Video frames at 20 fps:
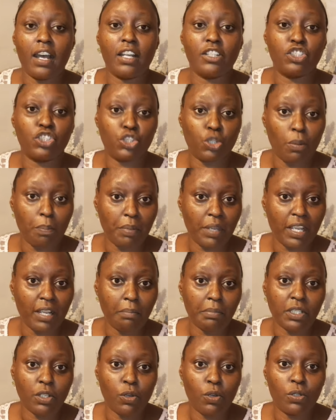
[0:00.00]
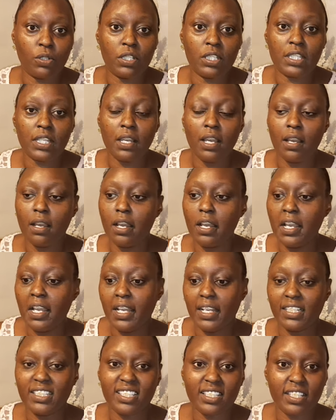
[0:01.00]
shopping because
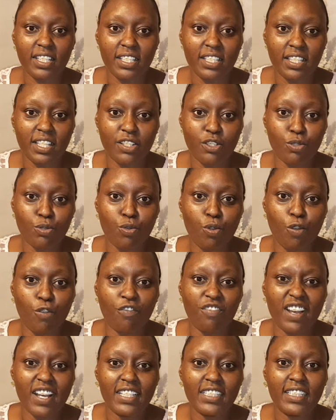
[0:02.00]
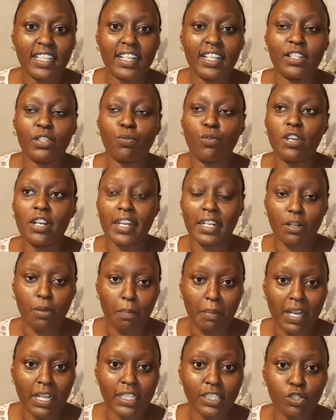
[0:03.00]
it's just the two of us, and what I
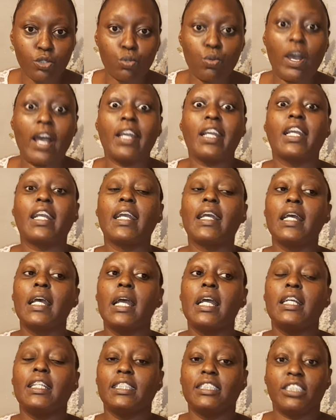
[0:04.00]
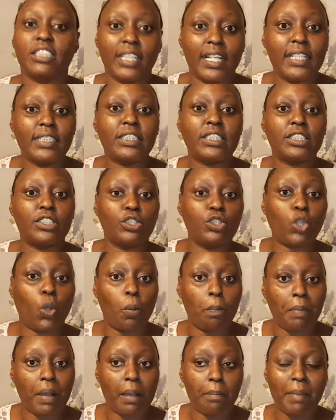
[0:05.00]
normally do, I just
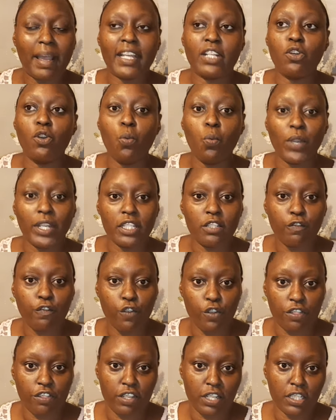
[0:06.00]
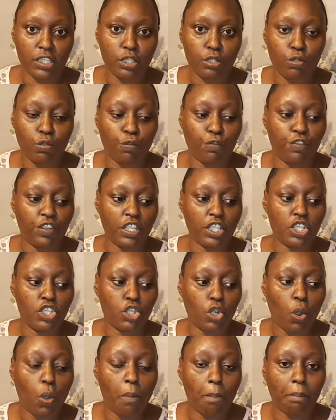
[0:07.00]
top up. I don't wait for things to
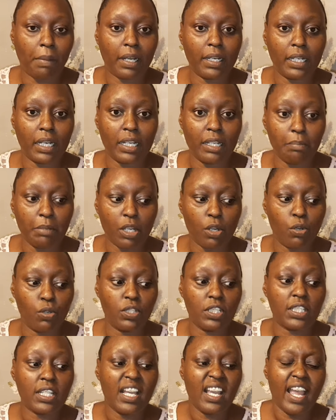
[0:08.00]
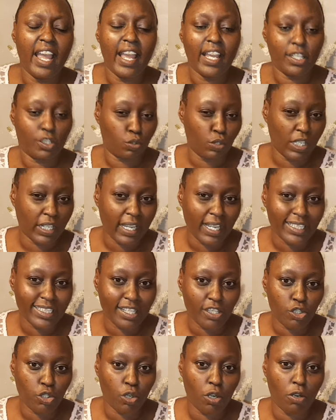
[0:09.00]
finish completely because it will get
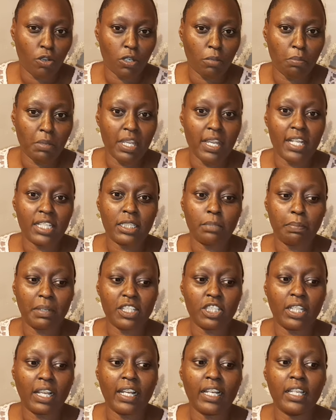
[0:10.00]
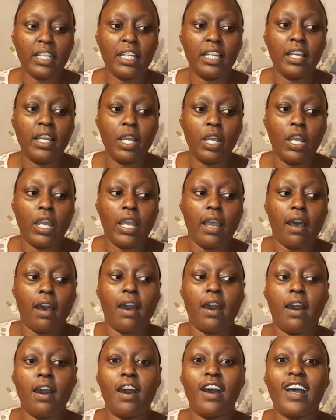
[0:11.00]
a toll on me, especially
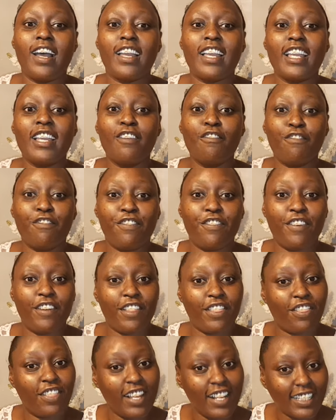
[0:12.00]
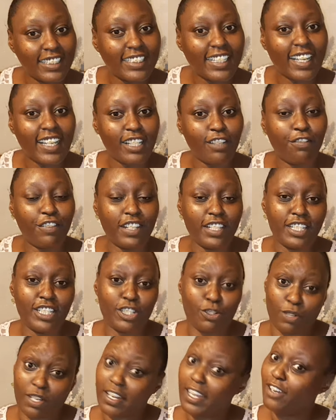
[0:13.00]
if things get
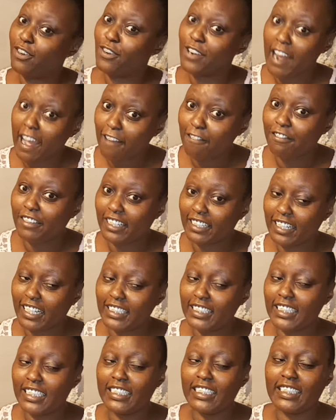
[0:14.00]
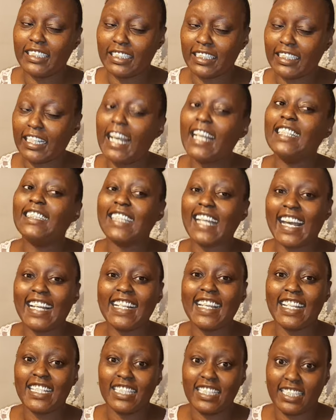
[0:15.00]
finished when I don't have finances. It can
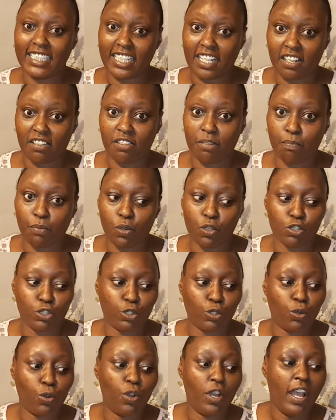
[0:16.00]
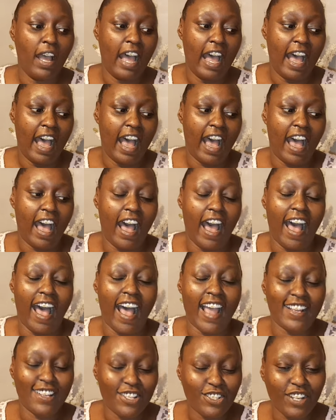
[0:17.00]
get terrible, so
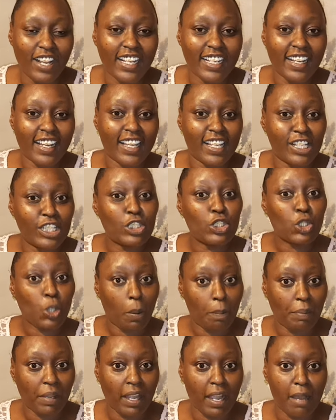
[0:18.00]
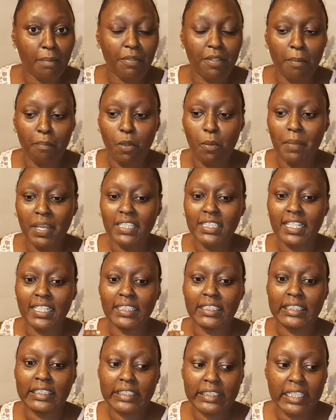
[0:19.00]
I usually like topping up. The moment I
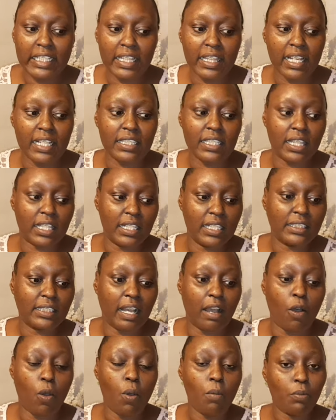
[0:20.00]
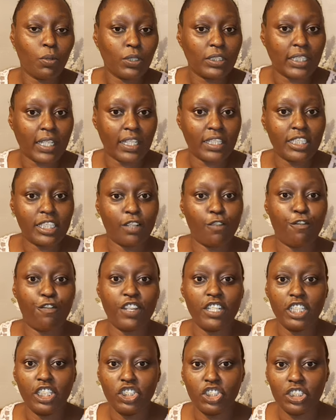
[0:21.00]
see that things are almost getting
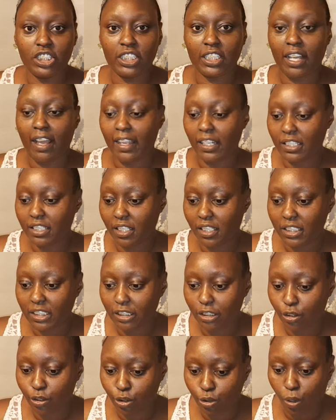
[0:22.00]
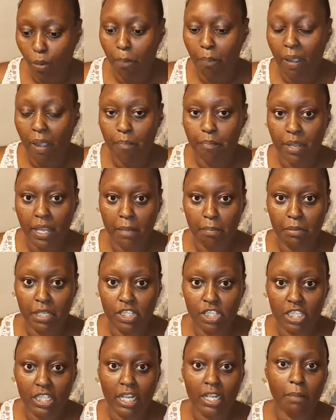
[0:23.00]
finished, I just top up
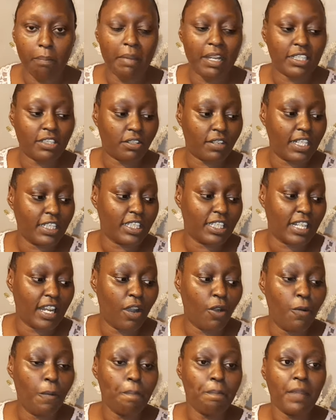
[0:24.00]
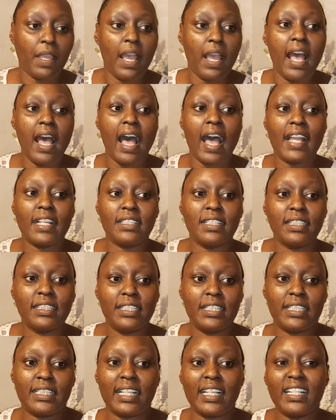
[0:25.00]
immediately. But right now, I just
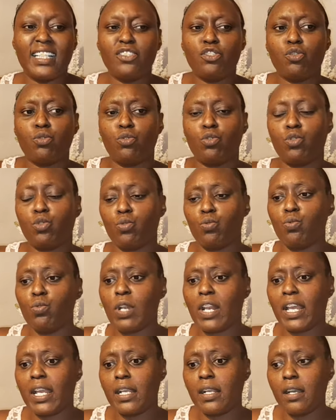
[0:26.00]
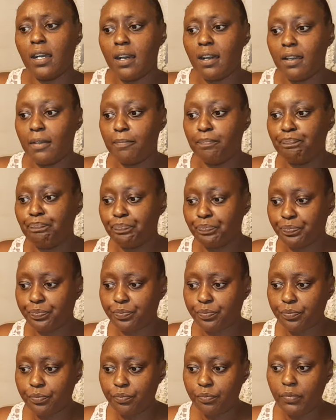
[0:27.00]
decided to do like a
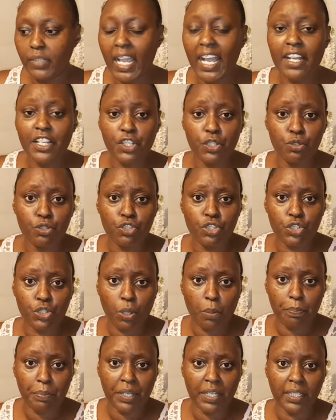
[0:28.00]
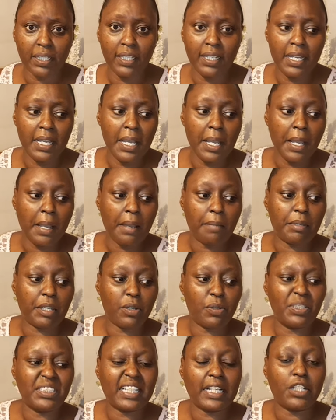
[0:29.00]
huge shopping
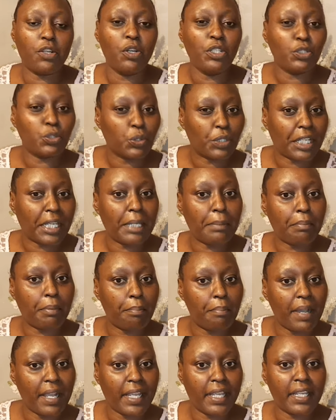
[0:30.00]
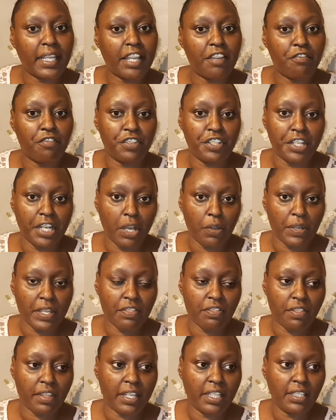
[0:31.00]
because I don't want to keep buying every now
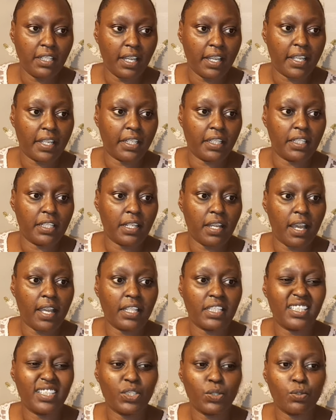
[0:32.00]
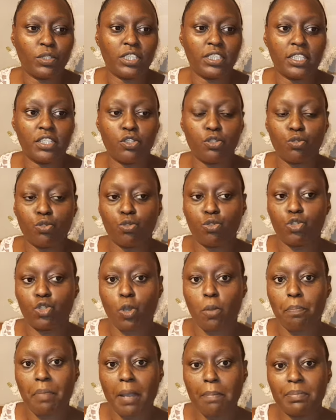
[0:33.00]
and then. And I just wanted to
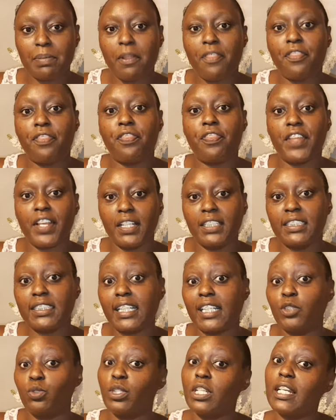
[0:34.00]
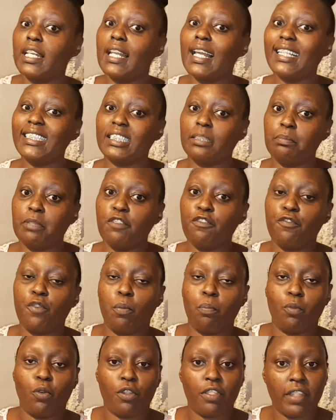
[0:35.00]
top up things that will last me for
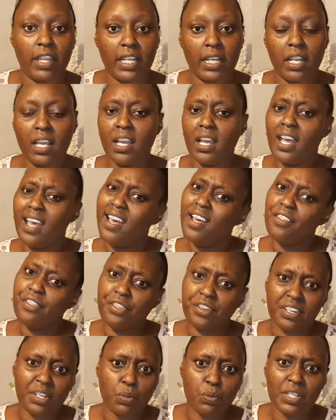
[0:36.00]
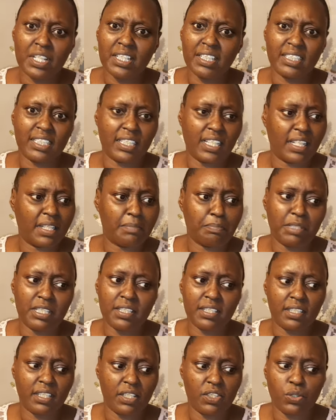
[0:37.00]
more than 3 weeks. Let me
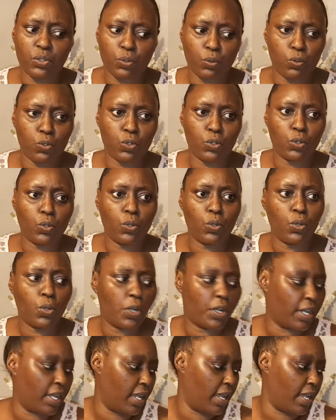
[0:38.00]
see. So